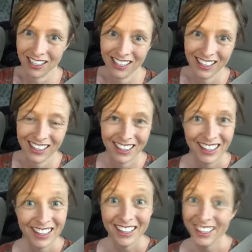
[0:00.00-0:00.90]
do?
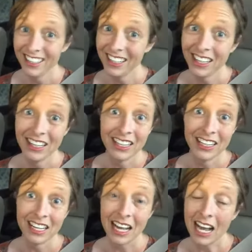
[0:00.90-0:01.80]

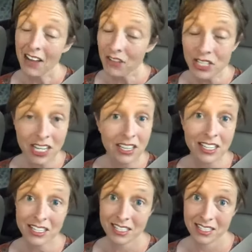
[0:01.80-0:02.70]
Have you done
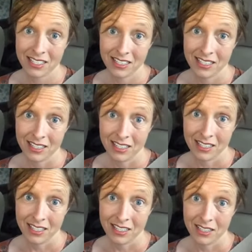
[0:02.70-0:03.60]
this?
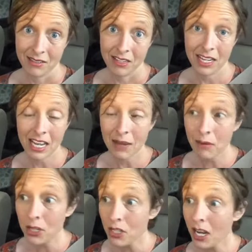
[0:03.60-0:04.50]
Okay,
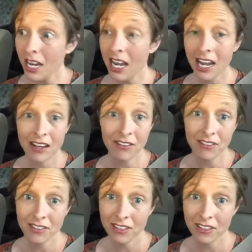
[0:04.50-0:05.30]
because I have.